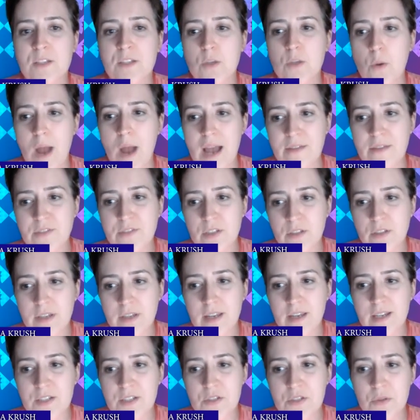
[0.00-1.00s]
after looking
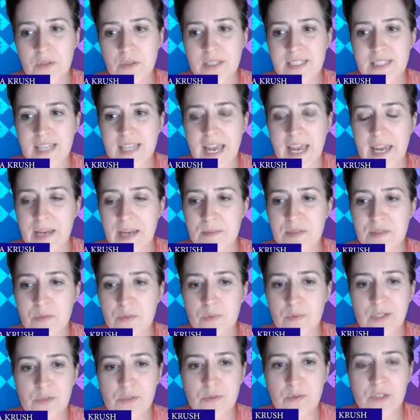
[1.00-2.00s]
at Judith's games,
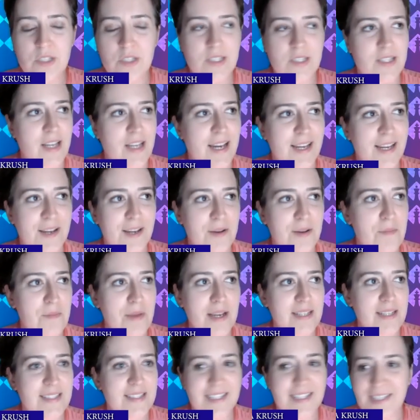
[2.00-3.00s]
which were just like
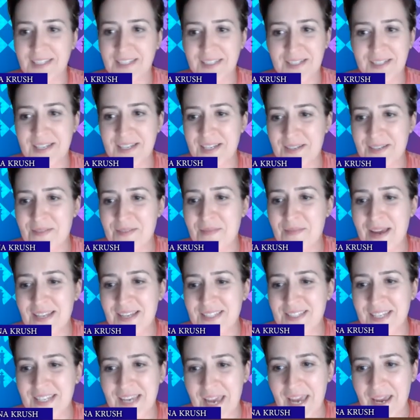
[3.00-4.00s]
amazing,
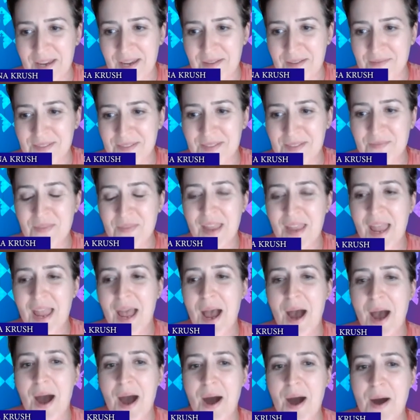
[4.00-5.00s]
amazing games,
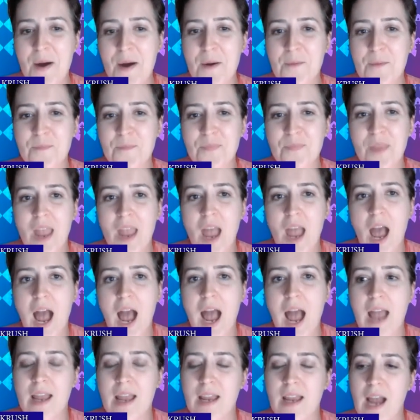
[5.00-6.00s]

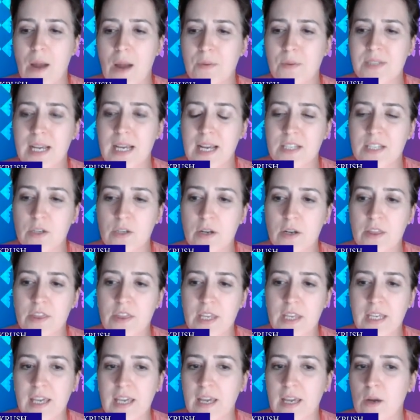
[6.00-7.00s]
I started
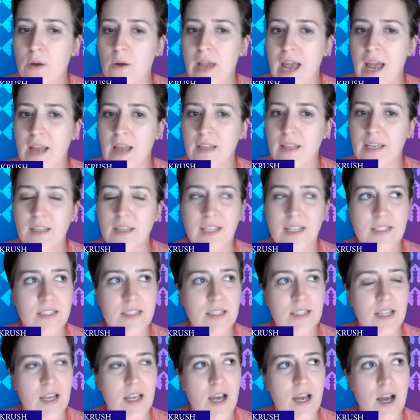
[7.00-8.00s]
thinking, okay, like let's
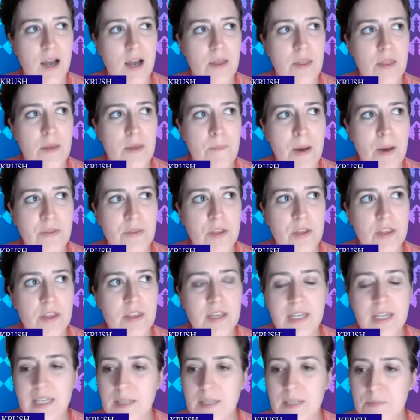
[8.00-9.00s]
about the
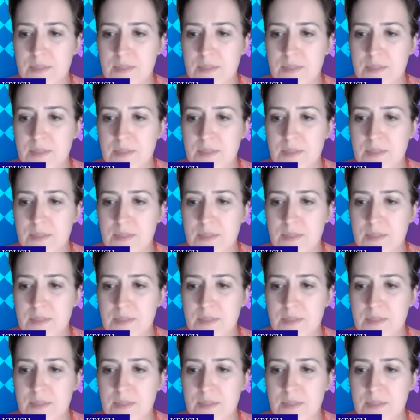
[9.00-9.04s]
themes